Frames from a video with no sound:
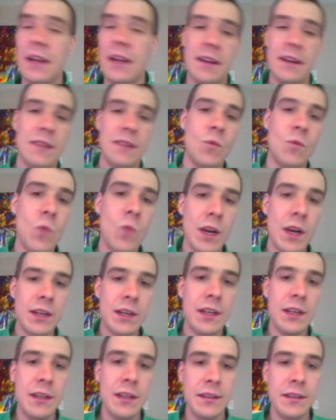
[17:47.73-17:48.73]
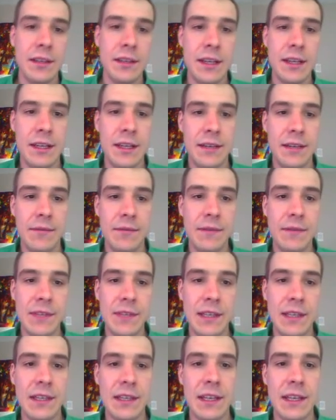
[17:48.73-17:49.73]
Water, we've
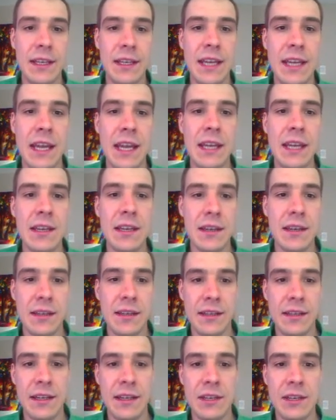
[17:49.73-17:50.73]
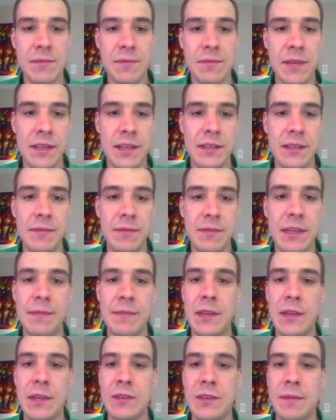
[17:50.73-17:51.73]
seen, can gain an H plus and become
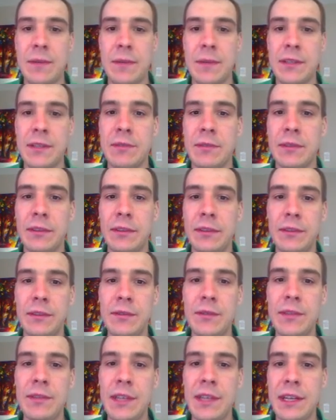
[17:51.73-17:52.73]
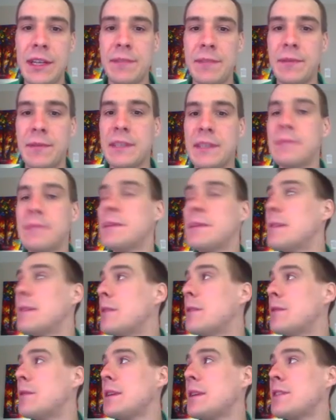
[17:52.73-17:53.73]
H3 plus, or lose an H plus and become
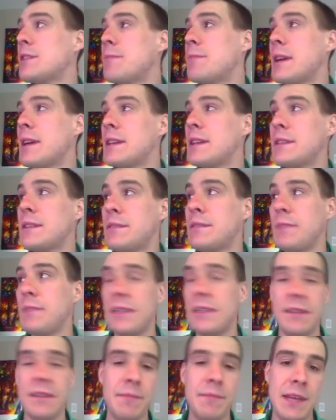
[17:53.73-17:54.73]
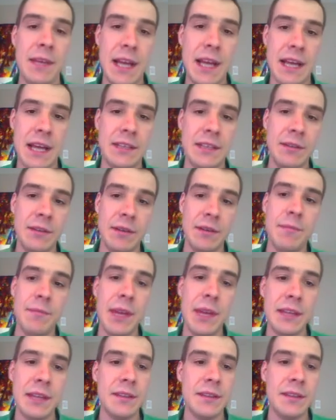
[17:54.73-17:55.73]
OH minus. It means it can be an acid or a
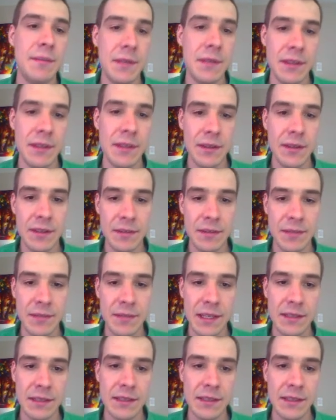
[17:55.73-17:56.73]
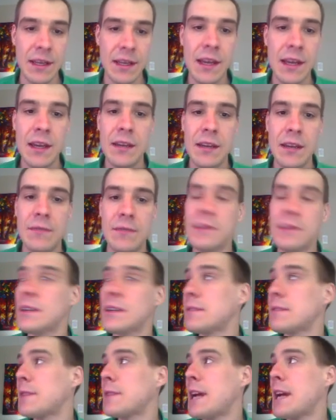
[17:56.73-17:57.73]
base, depends on the circumstances. We talked
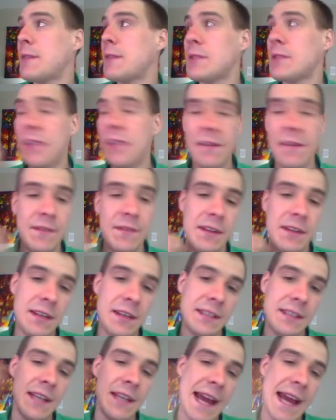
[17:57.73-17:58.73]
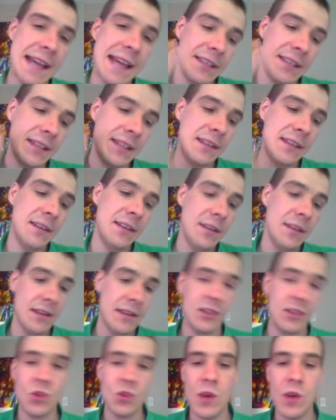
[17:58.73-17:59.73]
about how if an acid, a
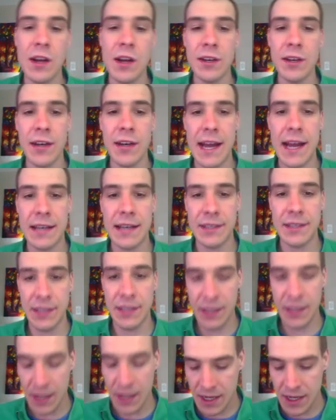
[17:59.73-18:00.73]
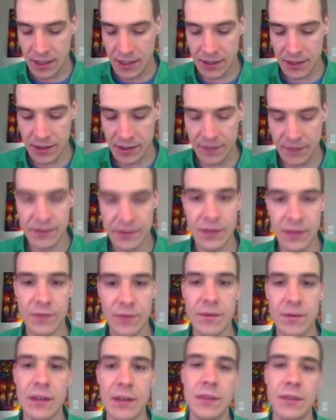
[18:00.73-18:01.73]
stronger acid, dissolves in the
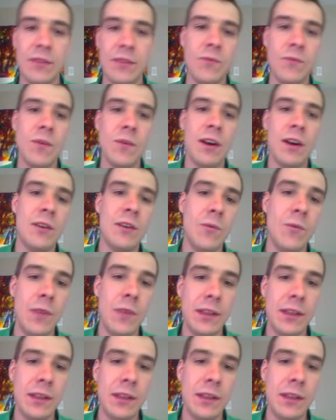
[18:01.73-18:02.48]
water will